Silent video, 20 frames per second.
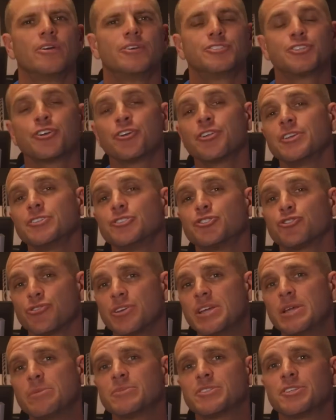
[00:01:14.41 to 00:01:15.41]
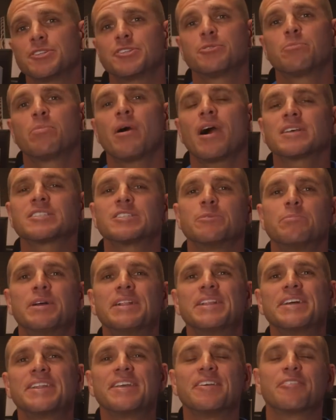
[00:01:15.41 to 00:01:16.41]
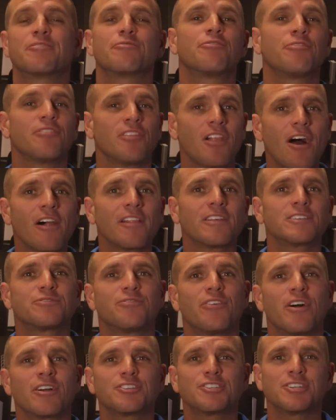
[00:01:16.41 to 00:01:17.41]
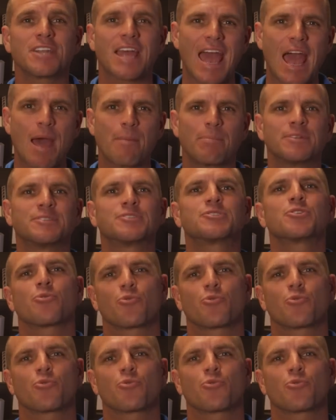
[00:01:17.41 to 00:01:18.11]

Turning dreams into possibility and flawless function happens